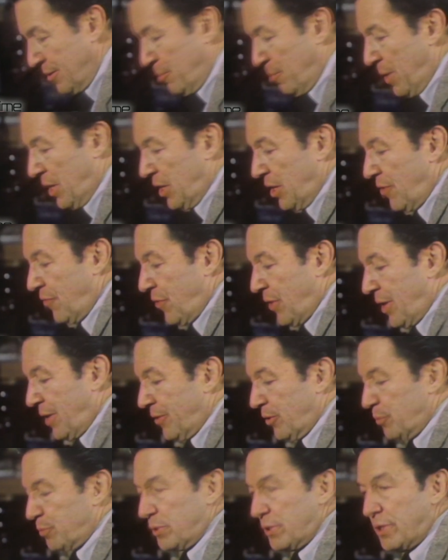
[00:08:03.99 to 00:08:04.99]
many of the
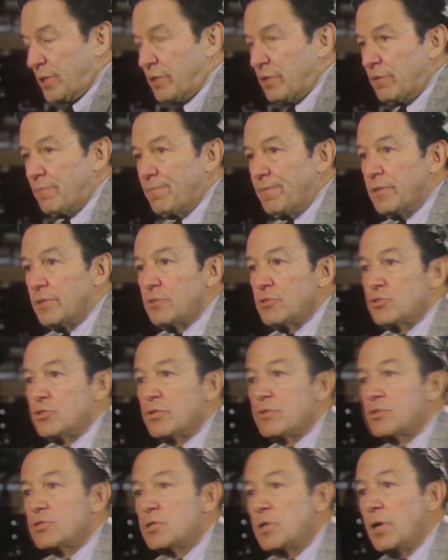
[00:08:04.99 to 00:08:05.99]
other political figures
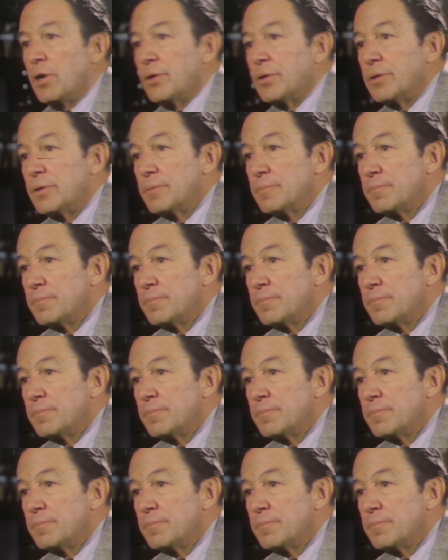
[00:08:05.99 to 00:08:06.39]
to the slaughter.